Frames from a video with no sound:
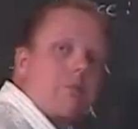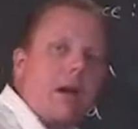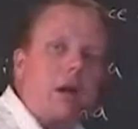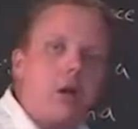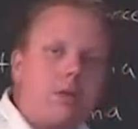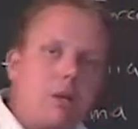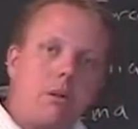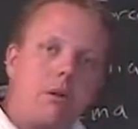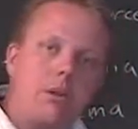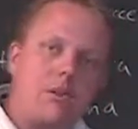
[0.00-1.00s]
back on me
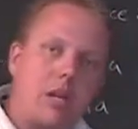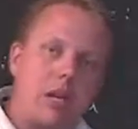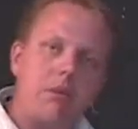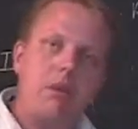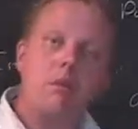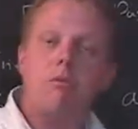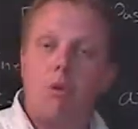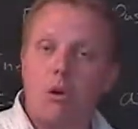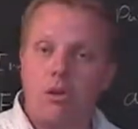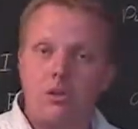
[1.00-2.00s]
with the same
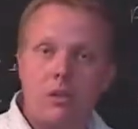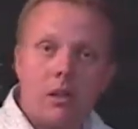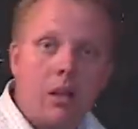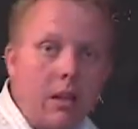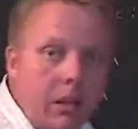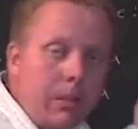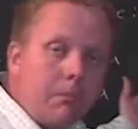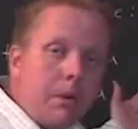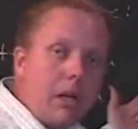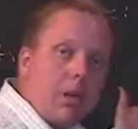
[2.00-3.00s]
force,
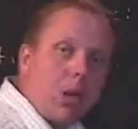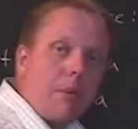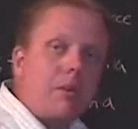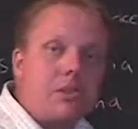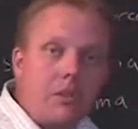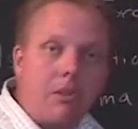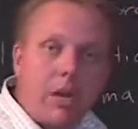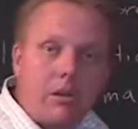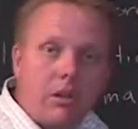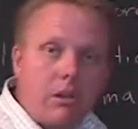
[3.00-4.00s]
but in the opposite
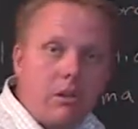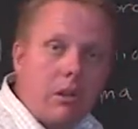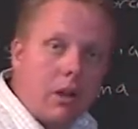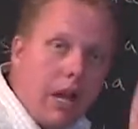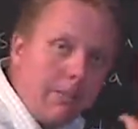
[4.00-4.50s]
direction. I